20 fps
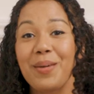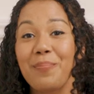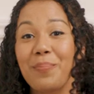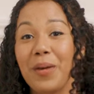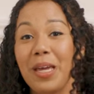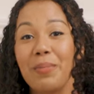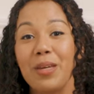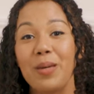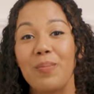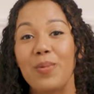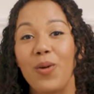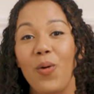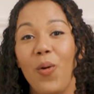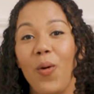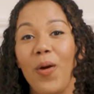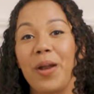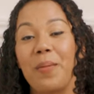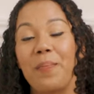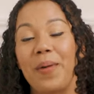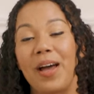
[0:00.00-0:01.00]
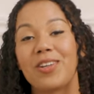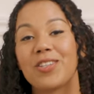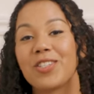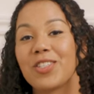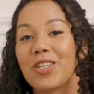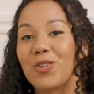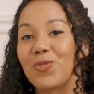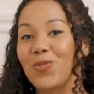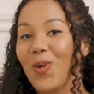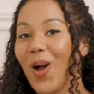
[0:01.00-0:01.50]
The Baby Bjorn
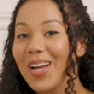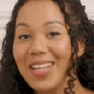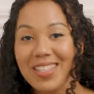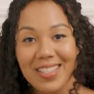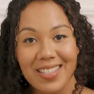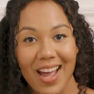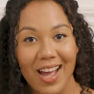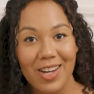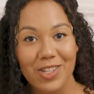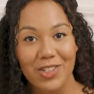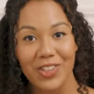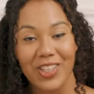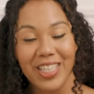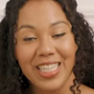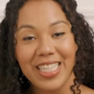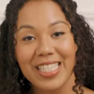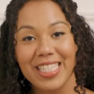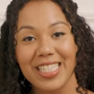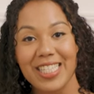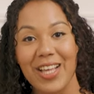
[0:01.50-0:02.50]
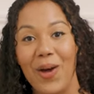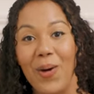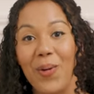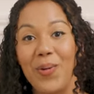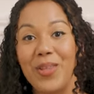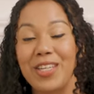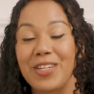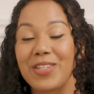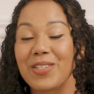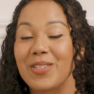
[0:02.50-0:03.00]
bouncer rocks naturally,
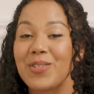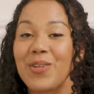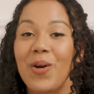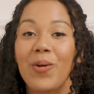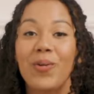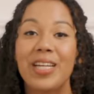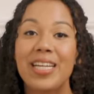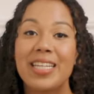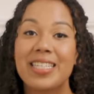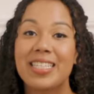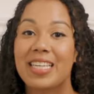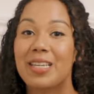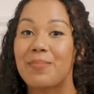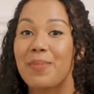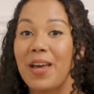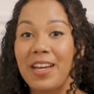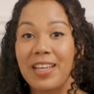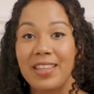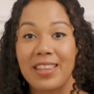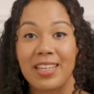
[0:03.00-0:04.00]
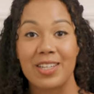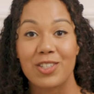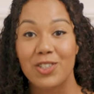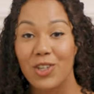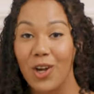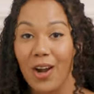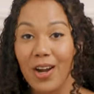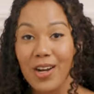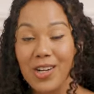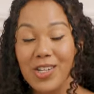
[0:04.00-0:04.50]
so there's no need to keep anything
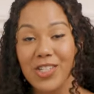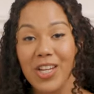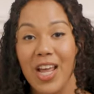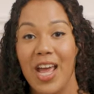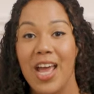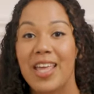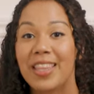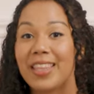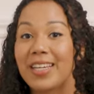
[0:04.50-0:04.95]
charged.